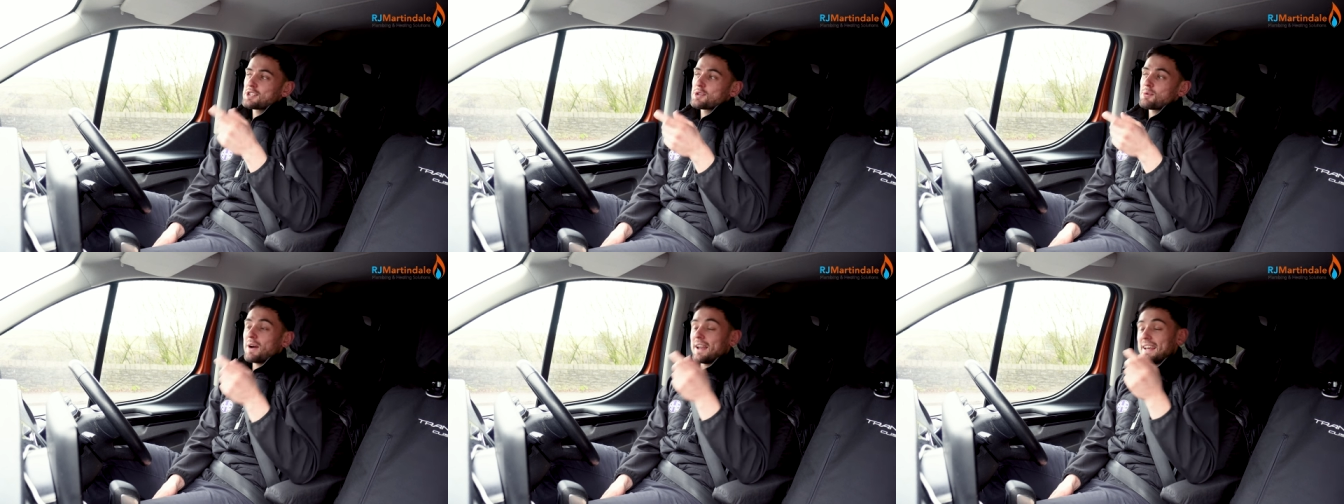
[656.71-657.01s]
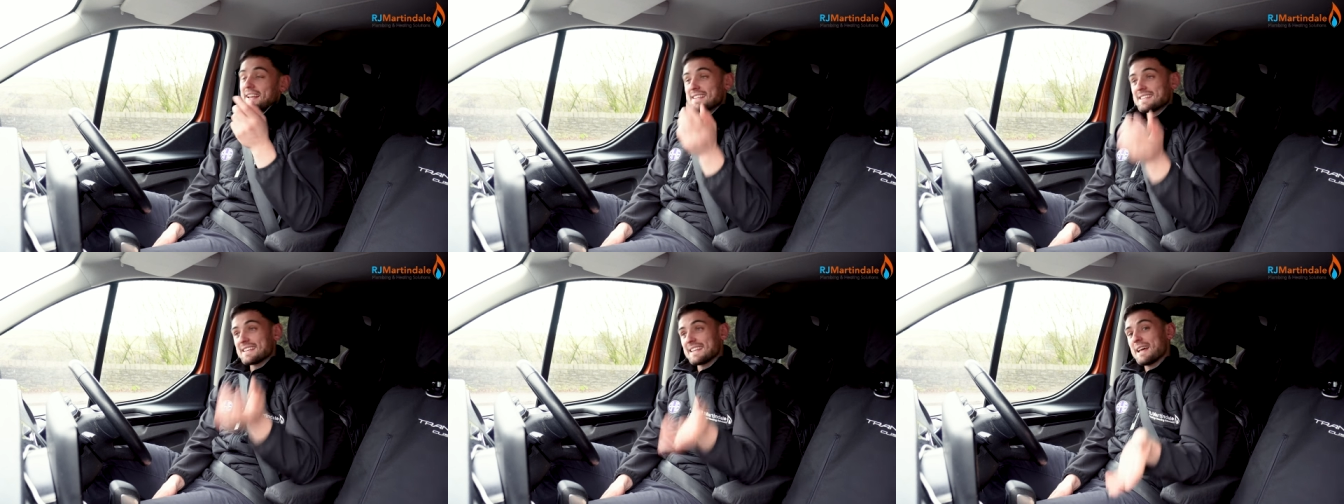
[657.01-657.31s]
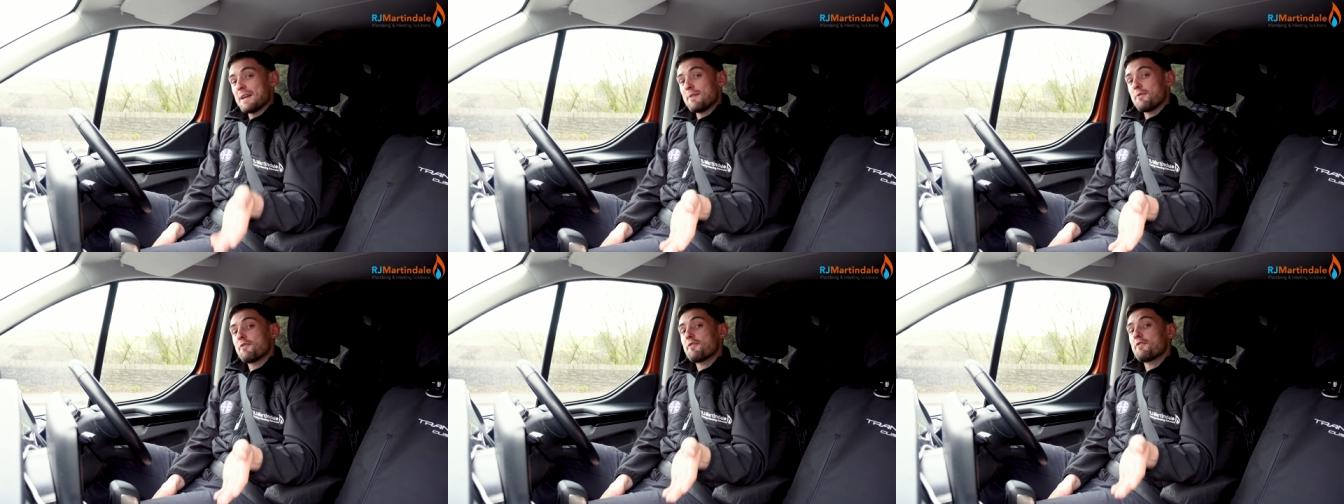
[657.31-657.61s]
twenty to
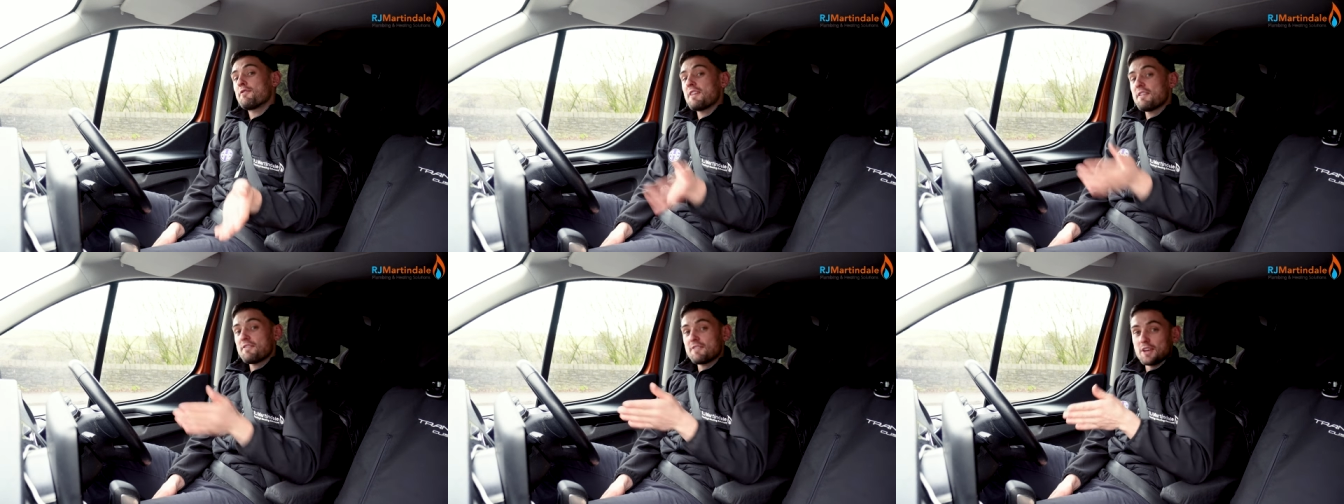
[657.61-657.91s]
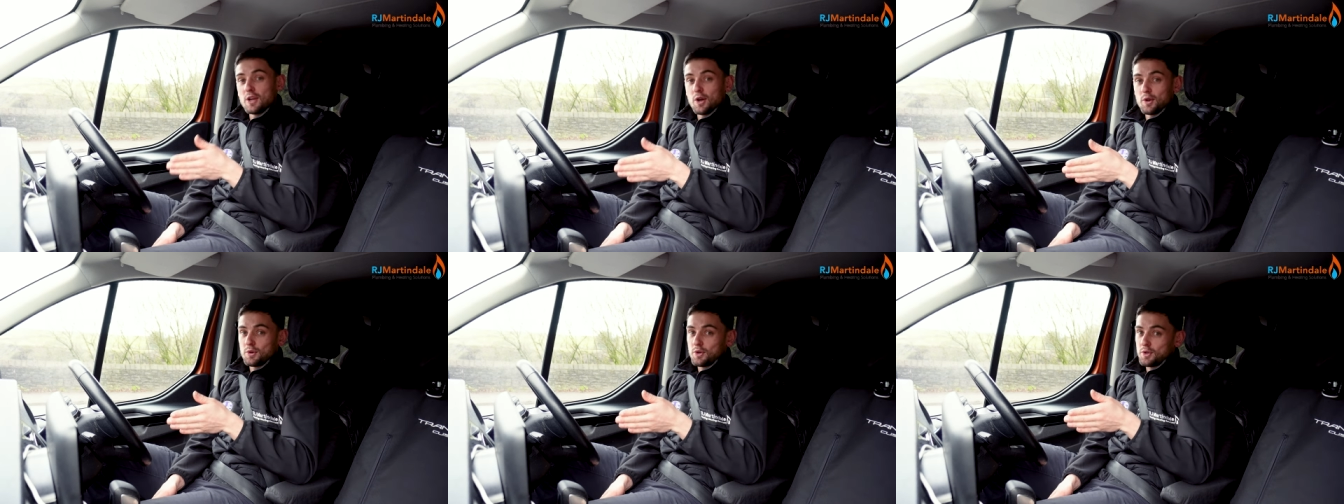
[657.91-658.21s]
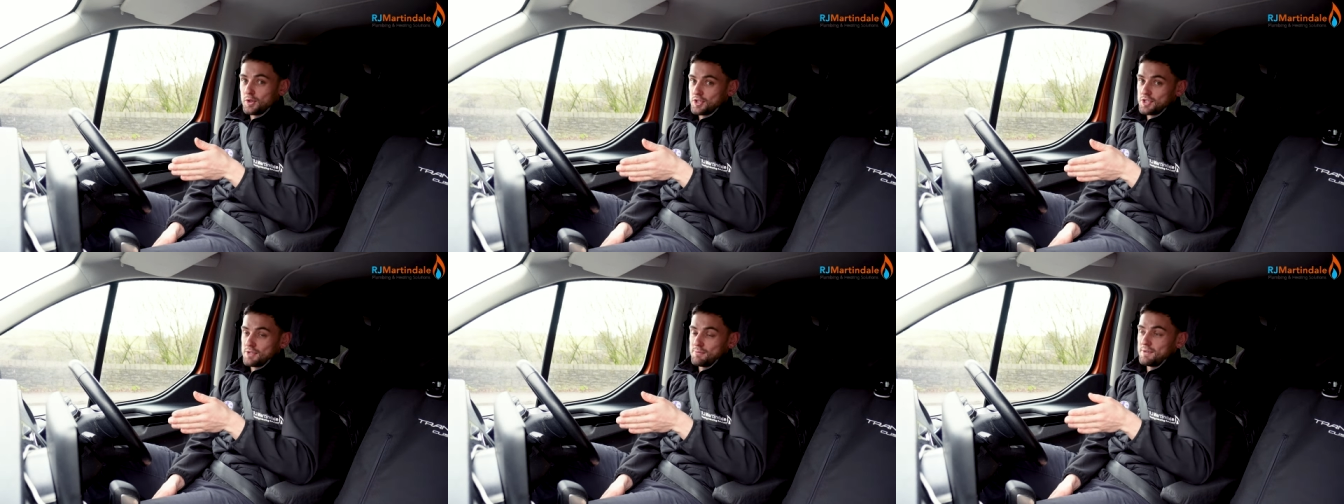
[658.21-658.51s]
then fifty odd
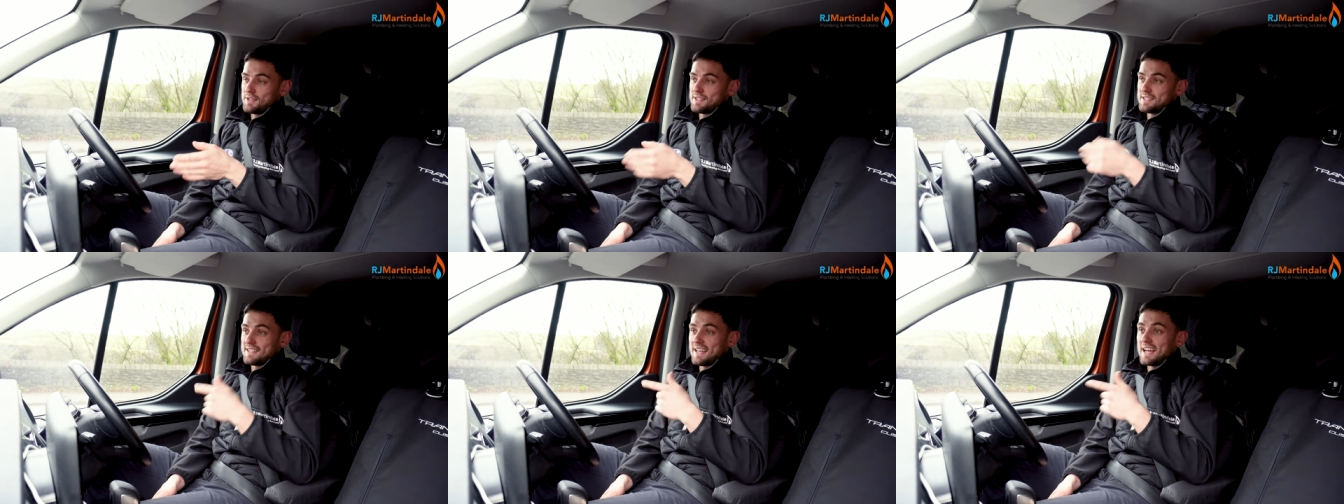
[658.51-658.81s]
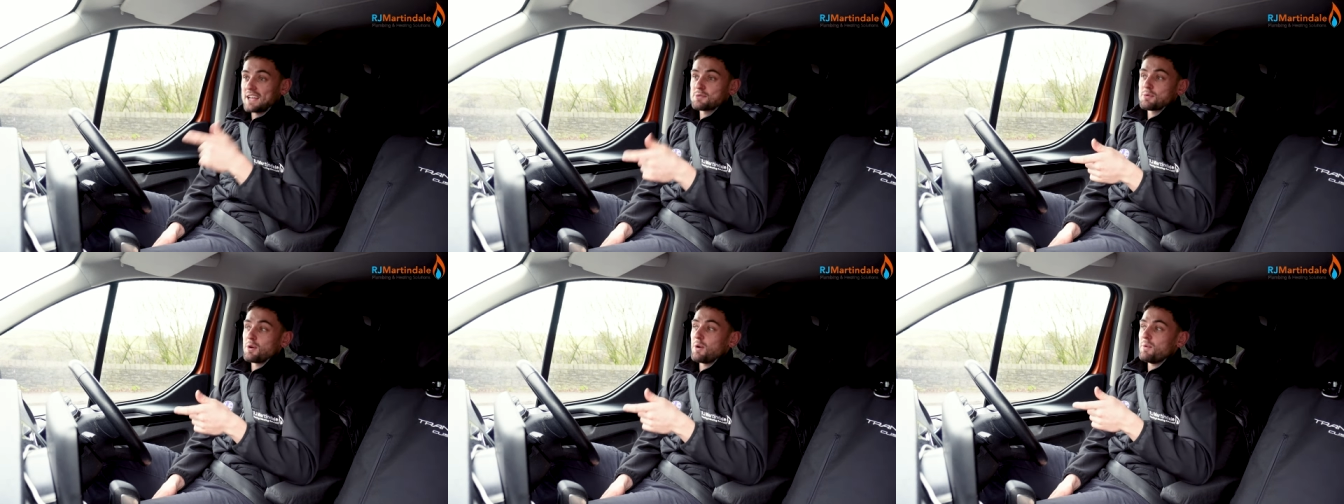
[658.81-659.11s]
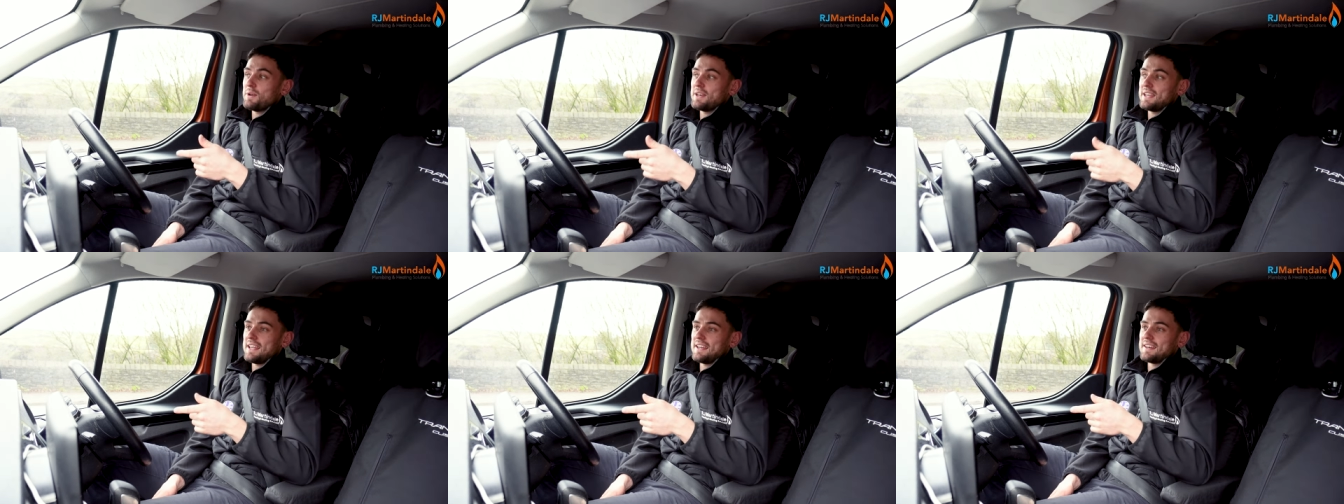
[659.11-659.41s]
customers. That's
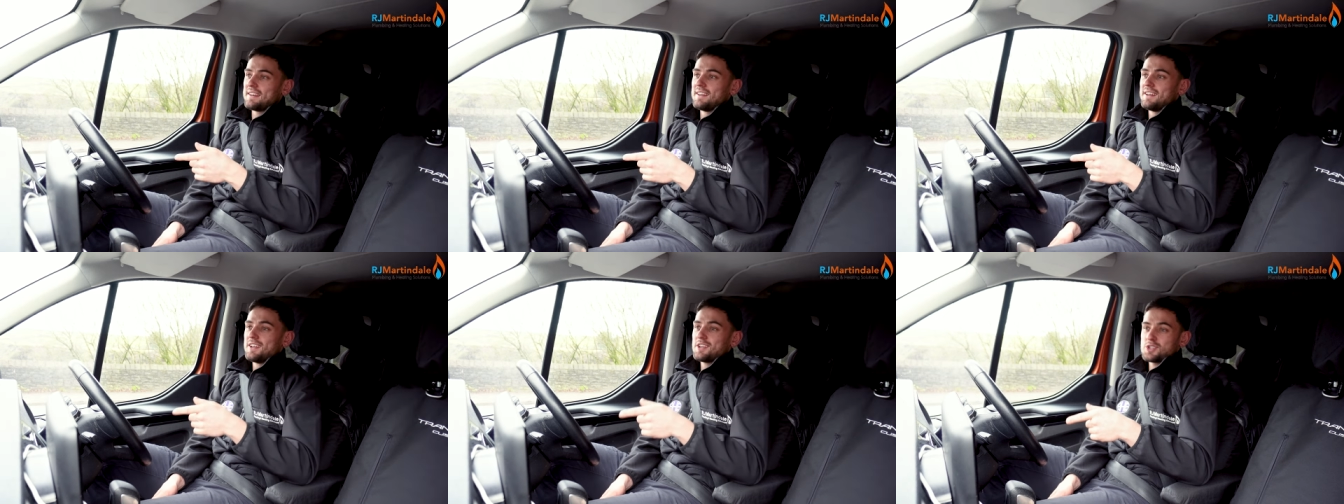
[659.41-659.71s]
what we did.